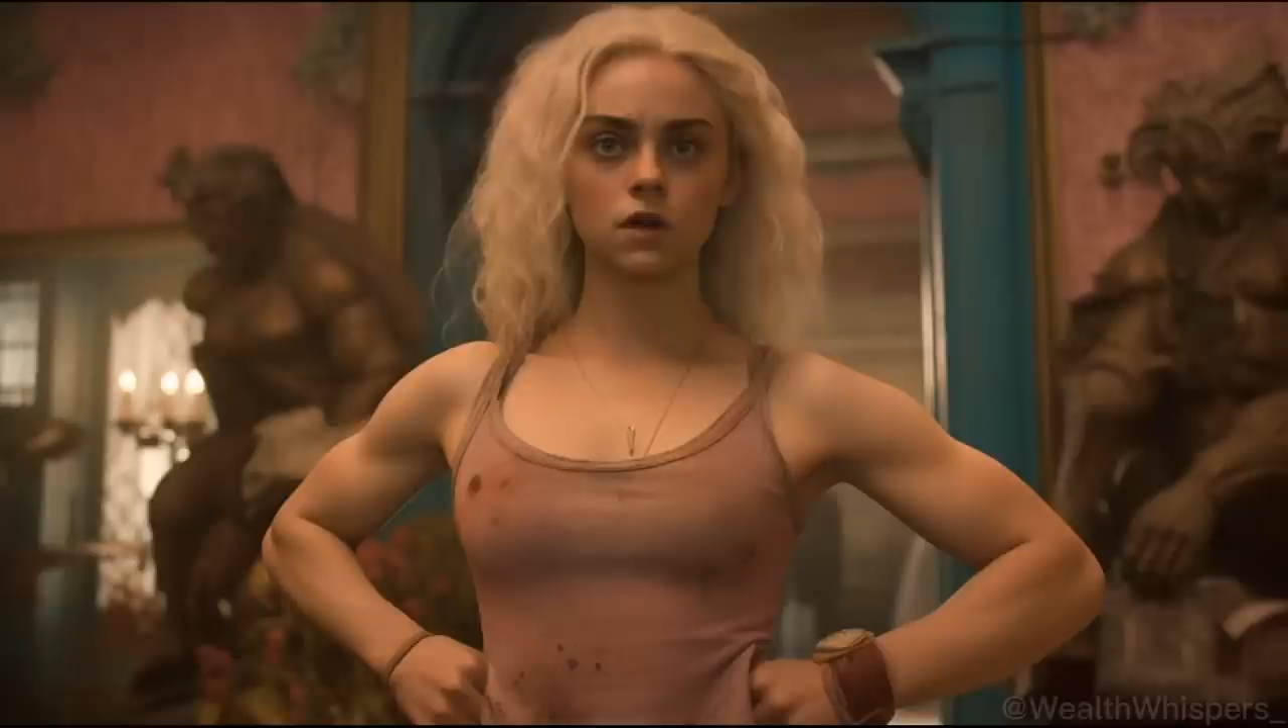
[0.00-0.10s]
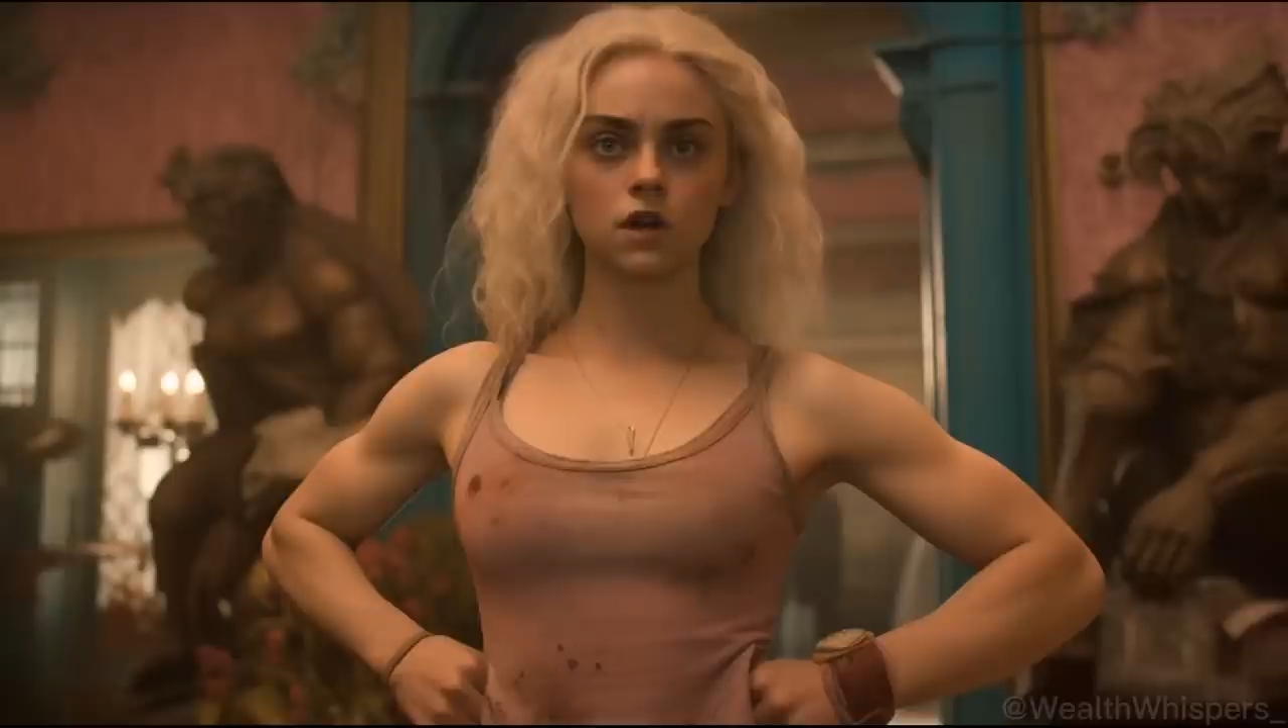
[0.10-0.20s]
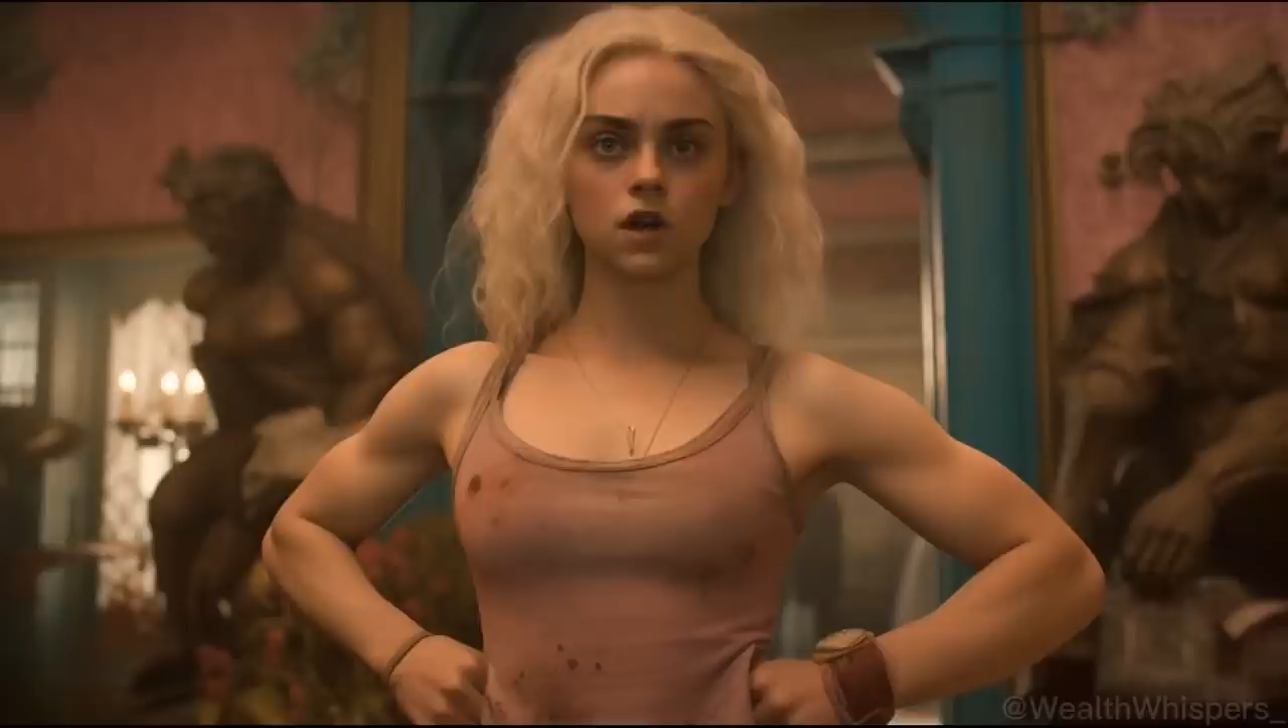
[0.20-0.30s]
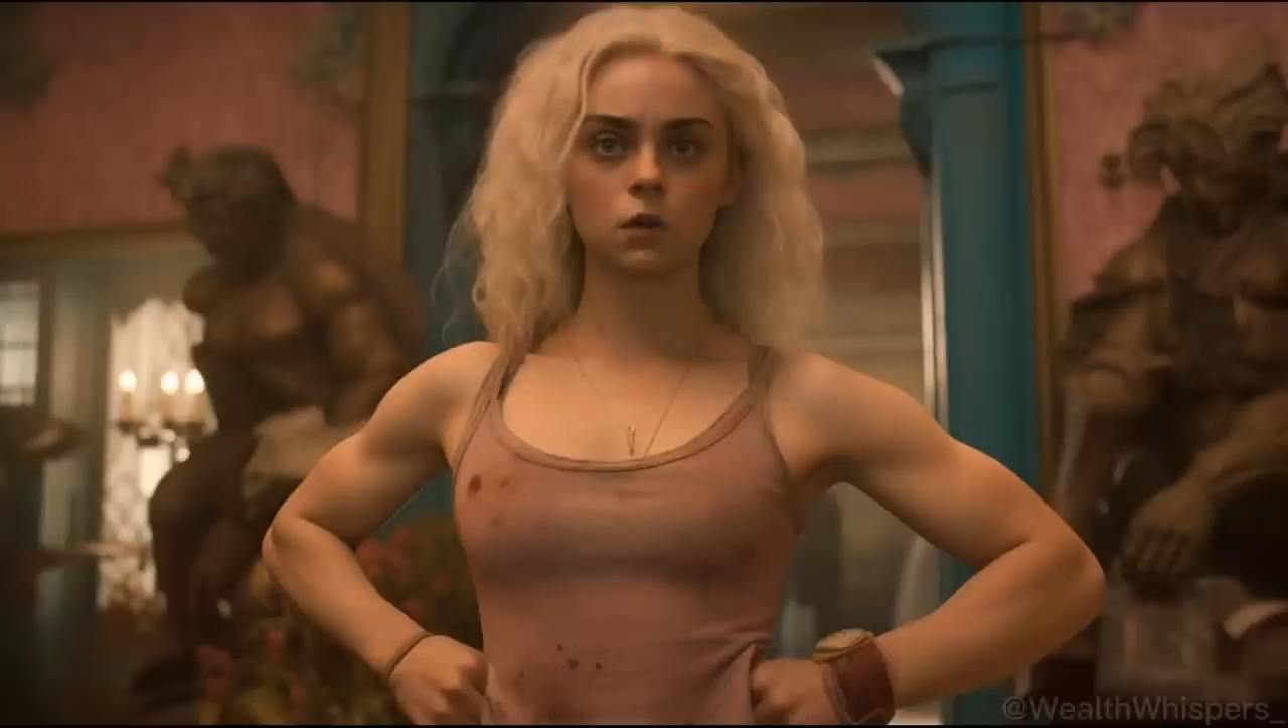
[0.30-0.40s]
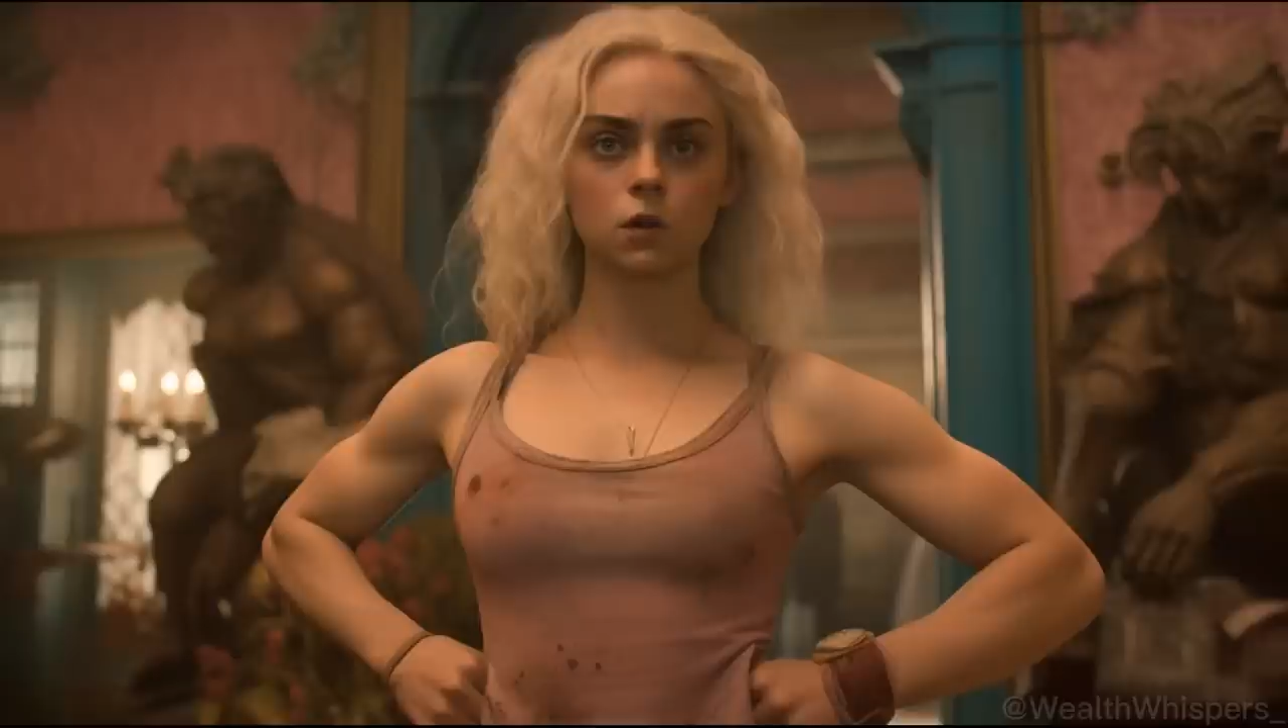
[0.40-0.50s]

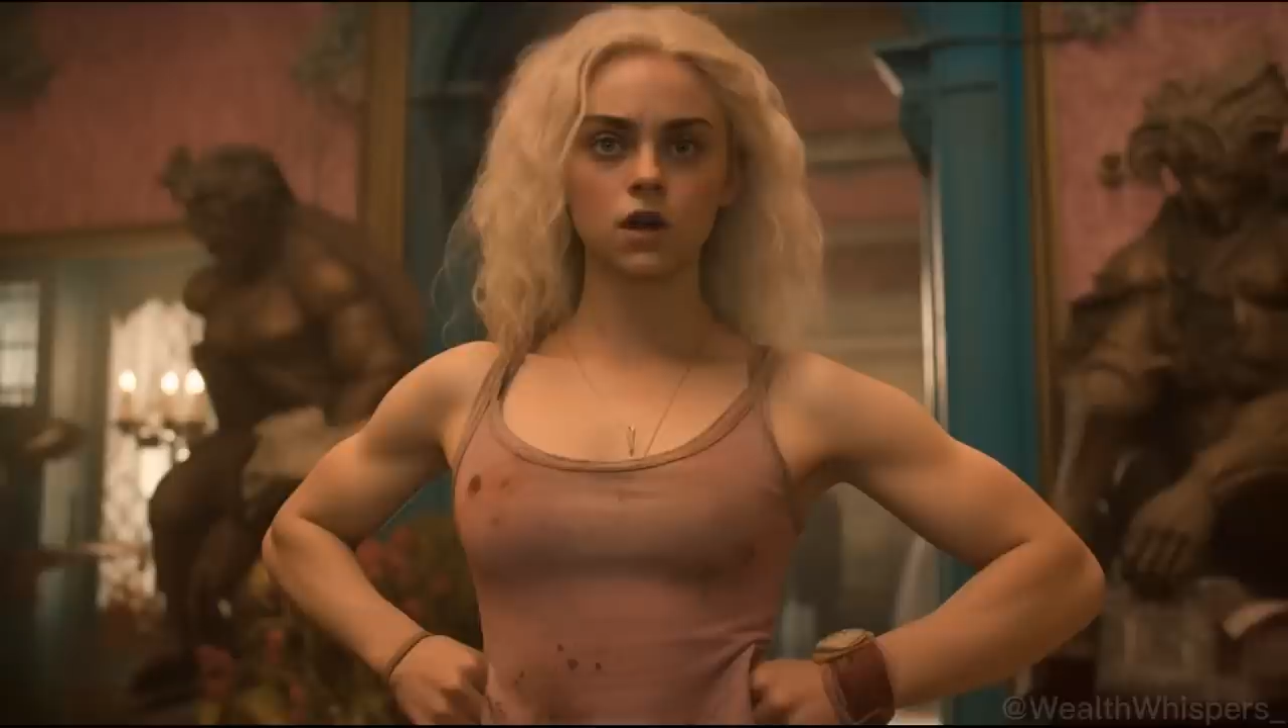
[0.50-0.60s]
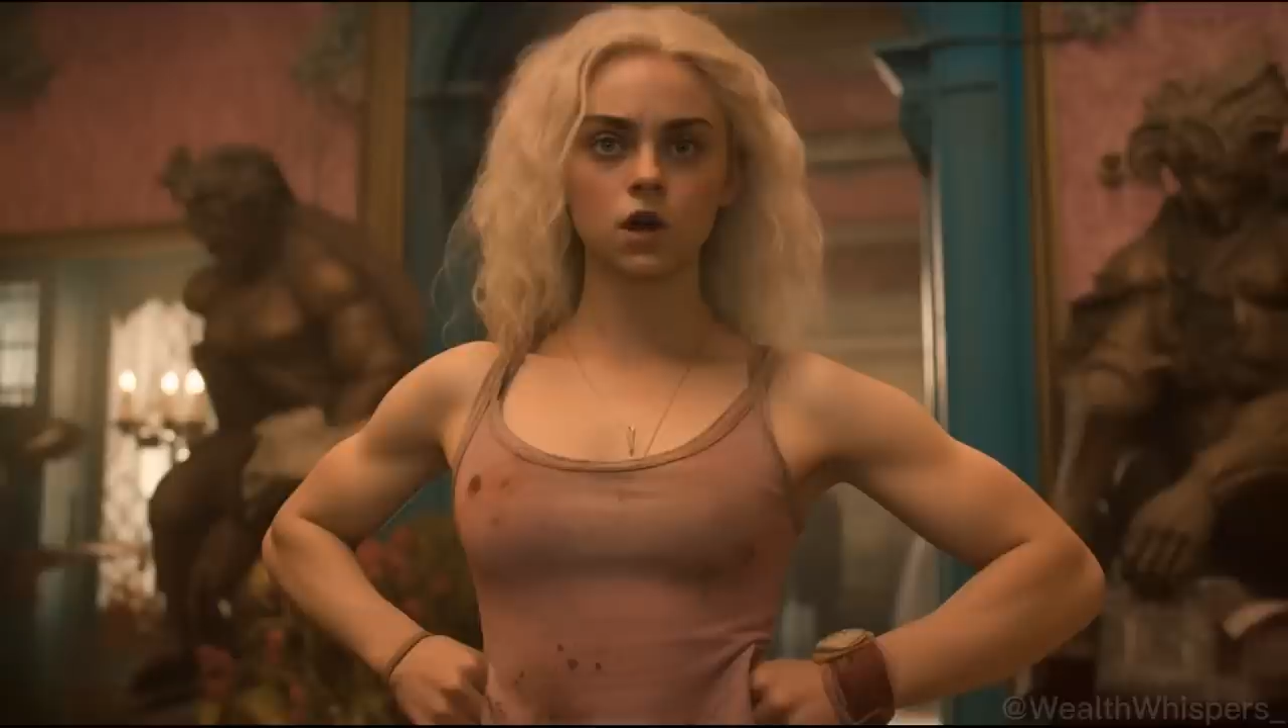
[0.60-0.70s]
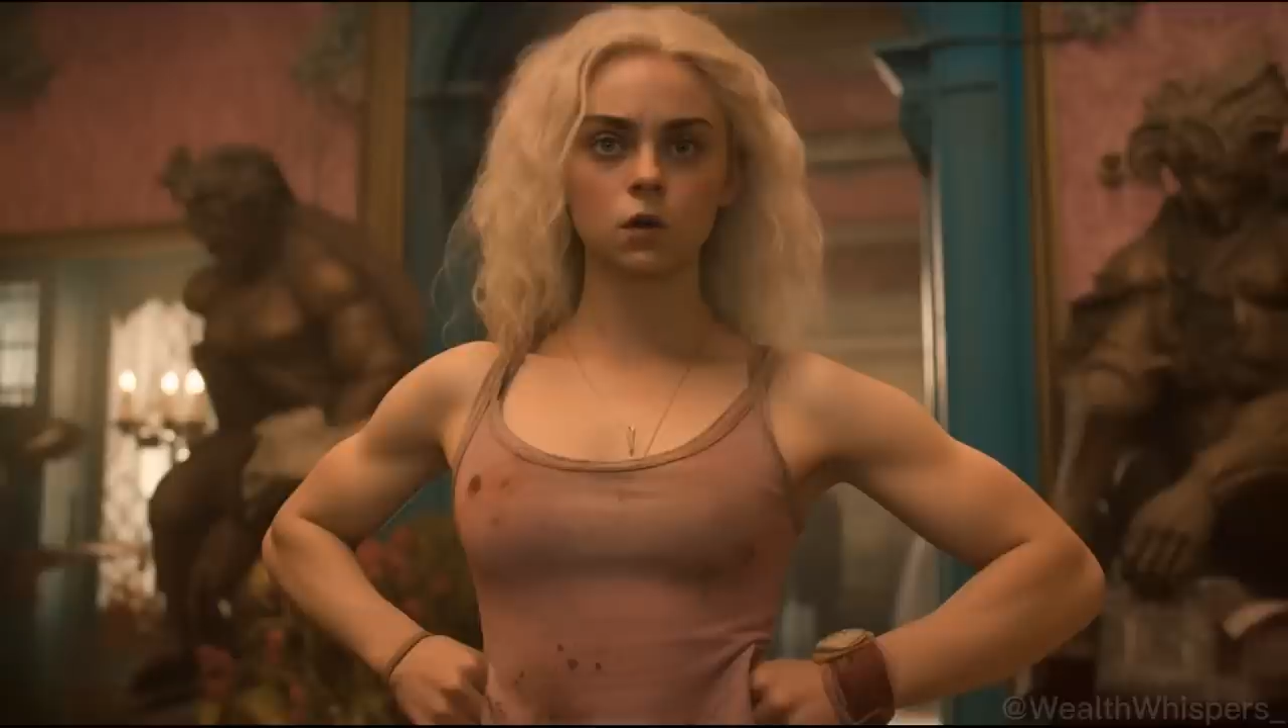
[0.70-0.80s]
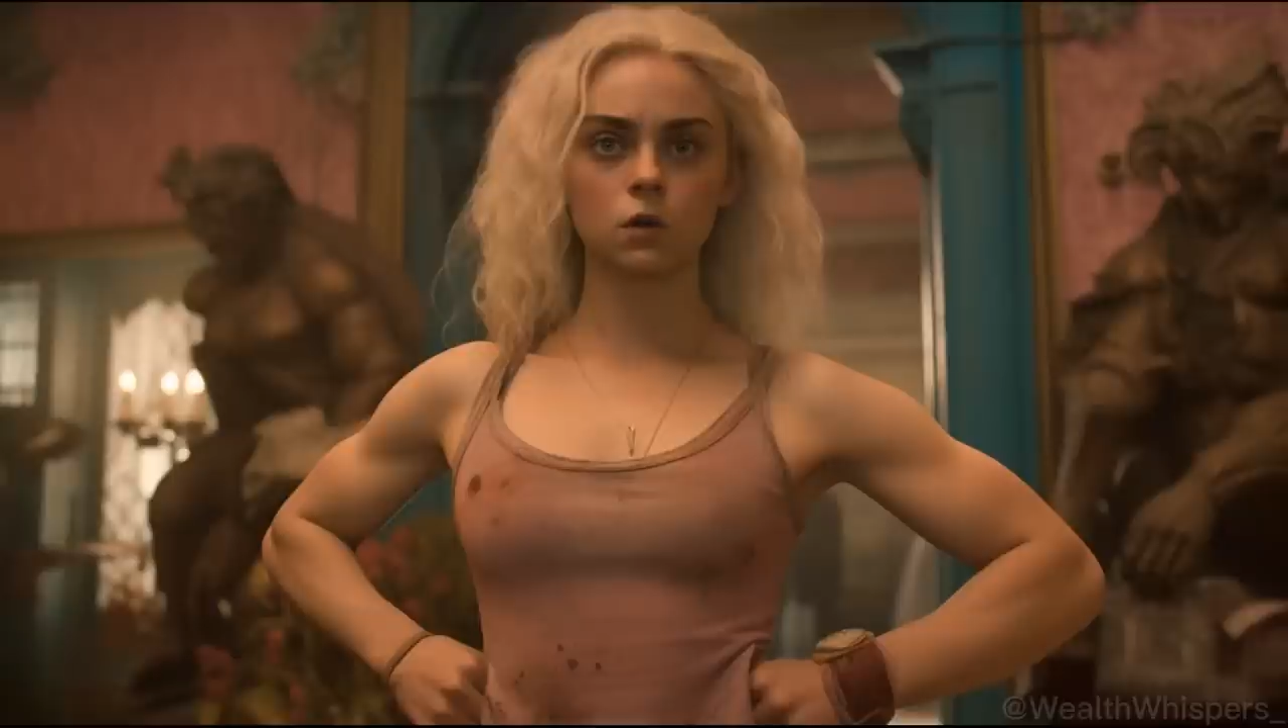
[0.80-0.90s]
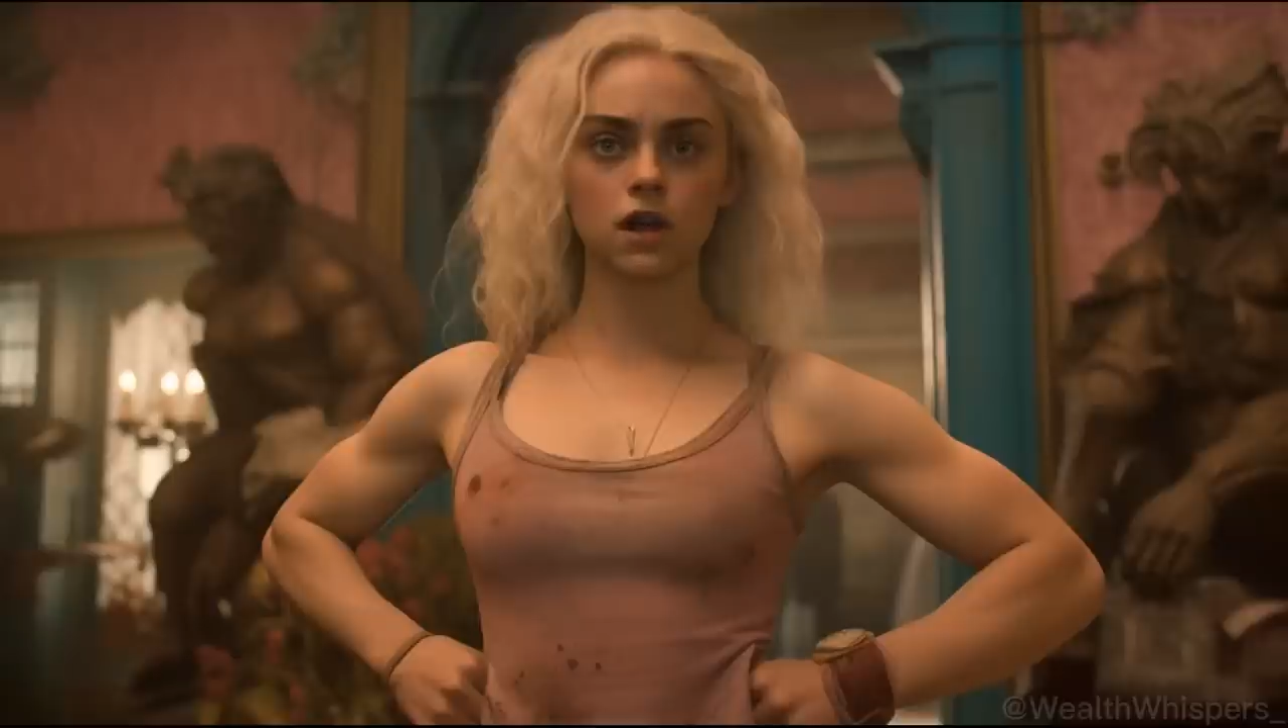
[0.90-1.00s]
Things we
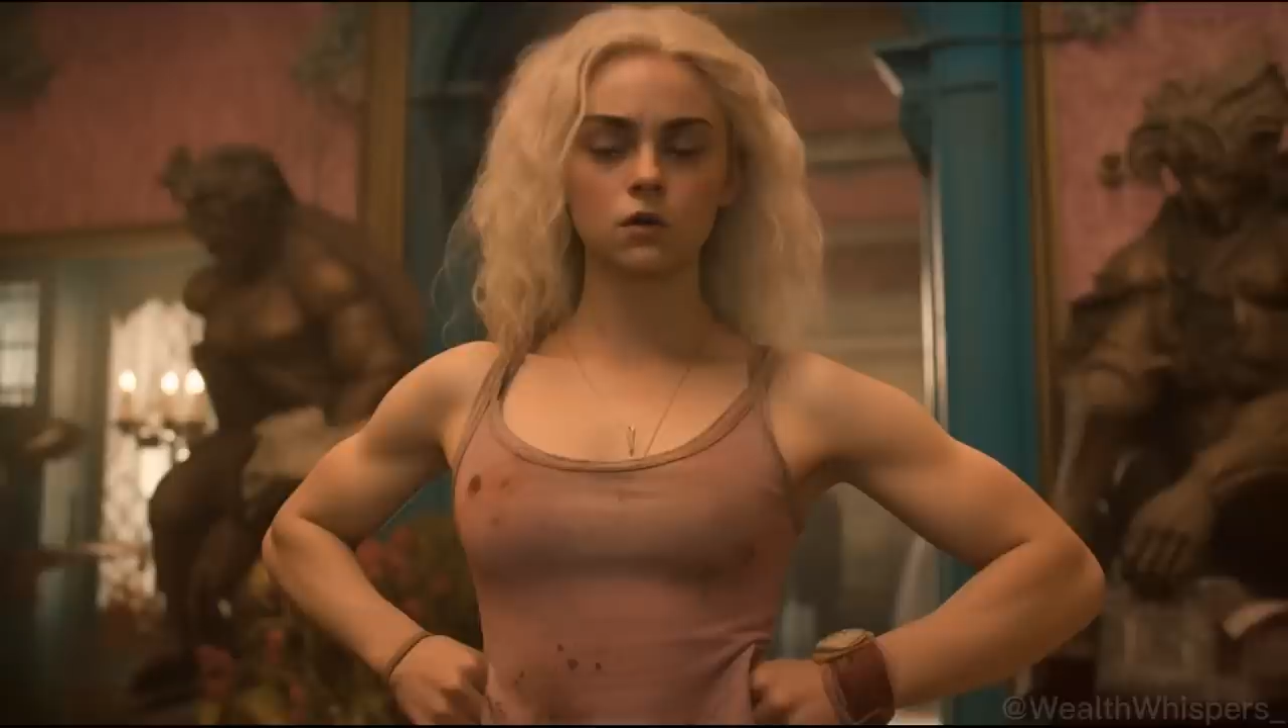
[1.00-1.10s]
lose